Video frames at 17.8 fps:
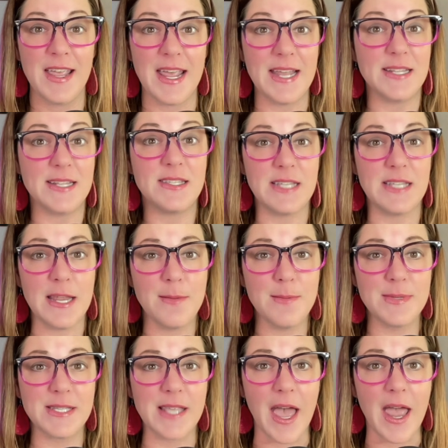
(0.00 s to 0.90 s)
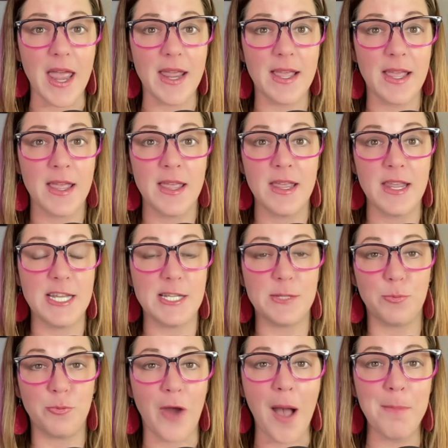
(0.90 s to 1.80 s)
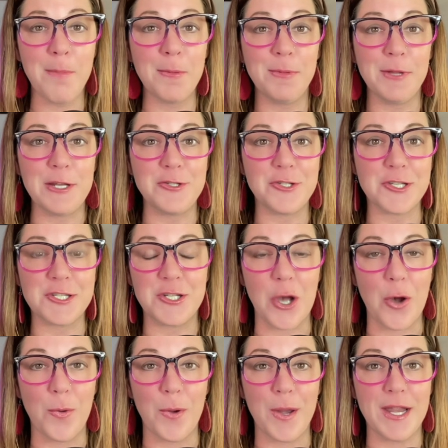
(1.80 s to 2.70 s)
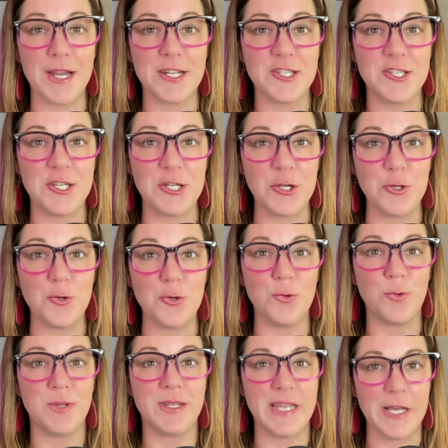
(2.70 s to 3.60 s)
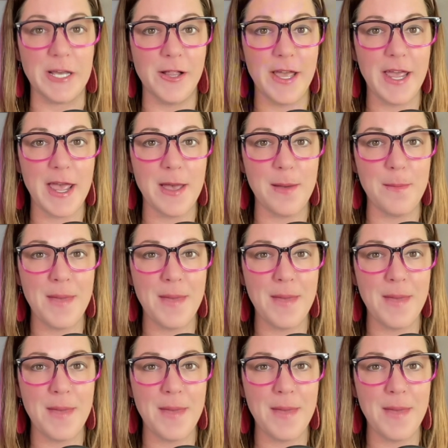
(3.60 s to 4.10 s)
It seems like he's probably just going to kill him.